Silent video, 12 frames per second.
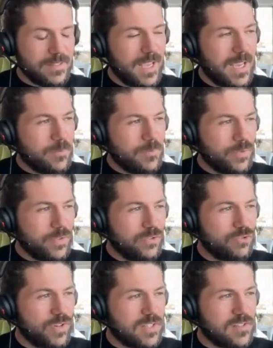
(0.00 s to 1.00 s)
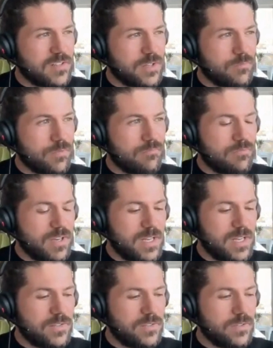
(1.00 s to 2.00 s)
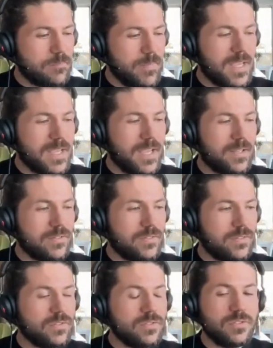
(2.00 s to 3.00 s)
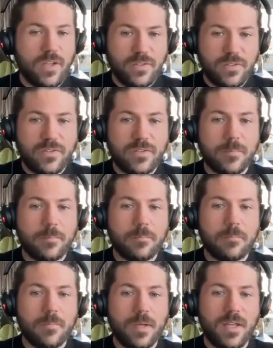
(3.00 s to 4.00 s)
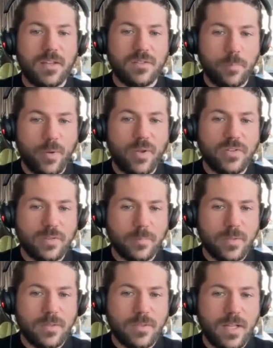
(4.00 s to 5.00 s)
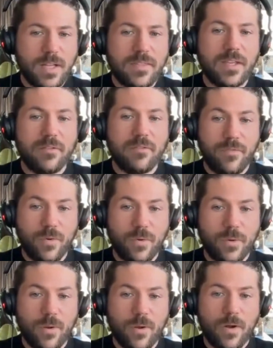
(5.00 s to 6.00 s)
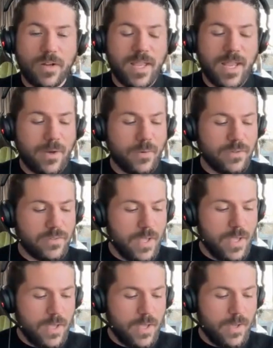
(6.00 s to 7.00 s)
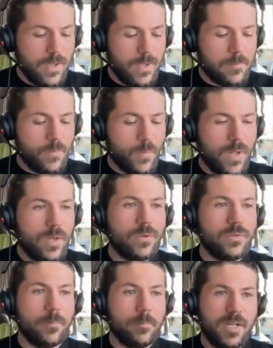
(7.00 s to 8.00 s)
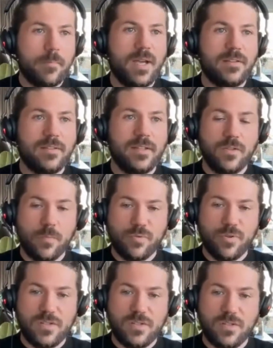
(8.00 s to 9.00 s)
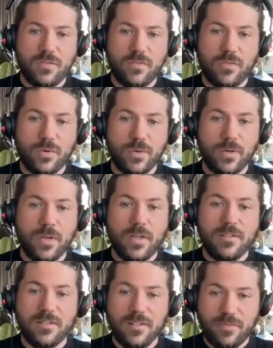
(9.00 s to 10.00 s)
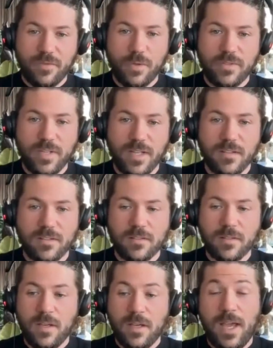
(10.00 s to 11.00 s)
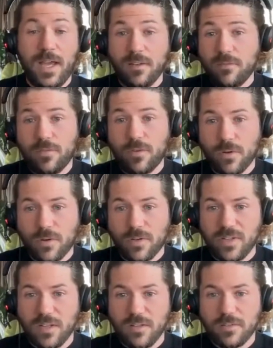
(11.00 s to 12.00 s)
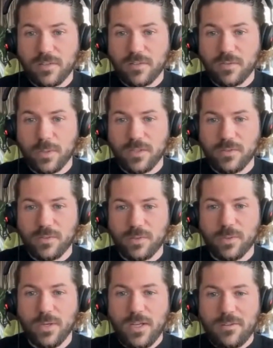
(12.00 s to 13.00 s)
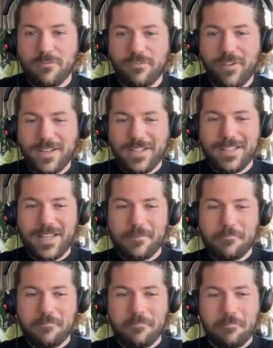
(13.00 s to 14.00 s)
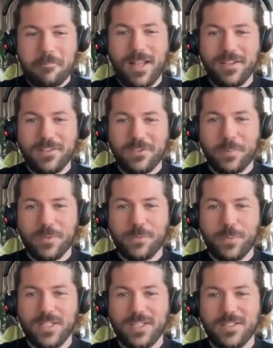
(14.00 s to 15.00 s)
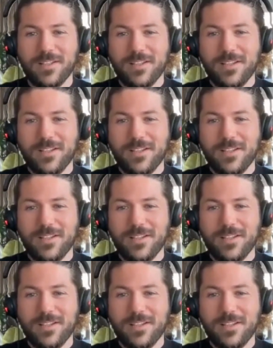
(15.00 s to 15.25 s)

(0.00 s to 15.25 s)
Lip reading: aims for the strategy were really to make it as custom as possible, I think, for our carers, while also minimizing the operations for the different hotels and for ourselves as well. So finding that balance between